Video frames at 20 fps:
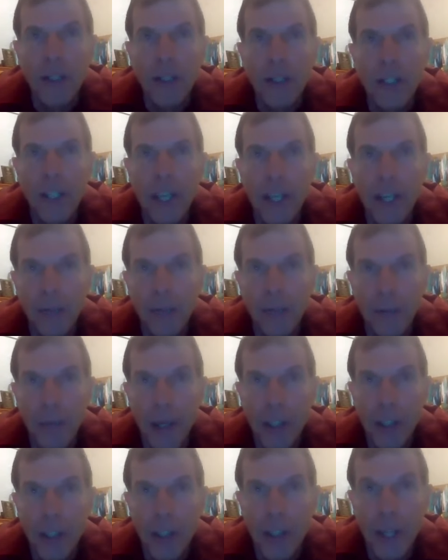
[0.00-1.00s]
to get
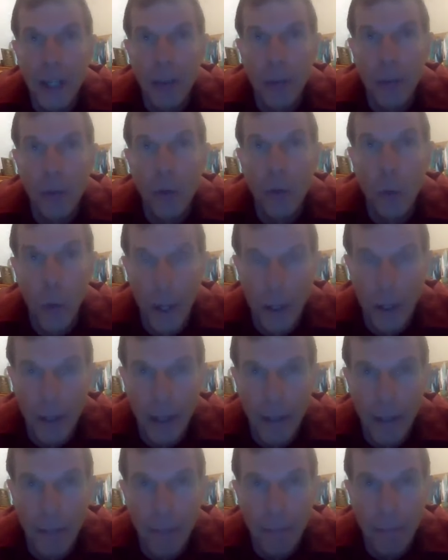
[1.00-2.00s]
information out
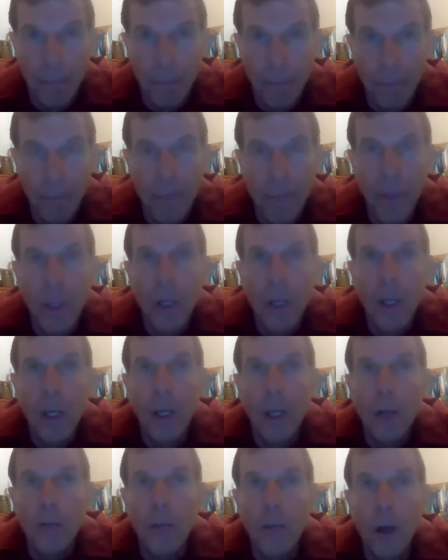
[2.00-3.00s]
quickly.
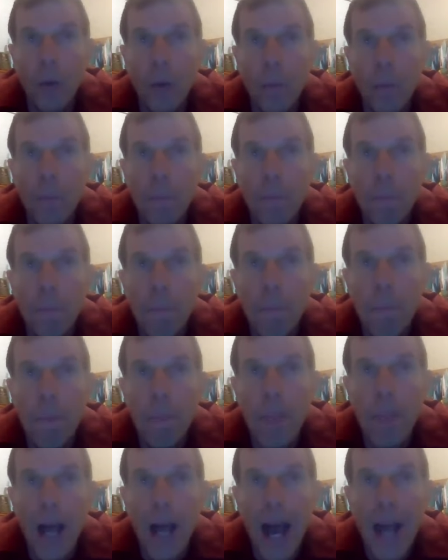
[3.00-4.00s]
So
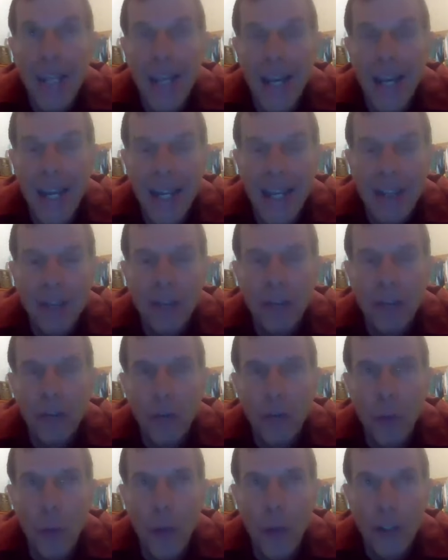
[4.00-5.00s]
I get asked this
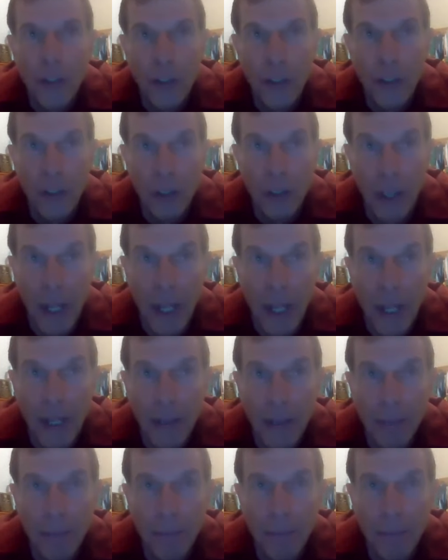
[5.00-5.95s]
question a lot.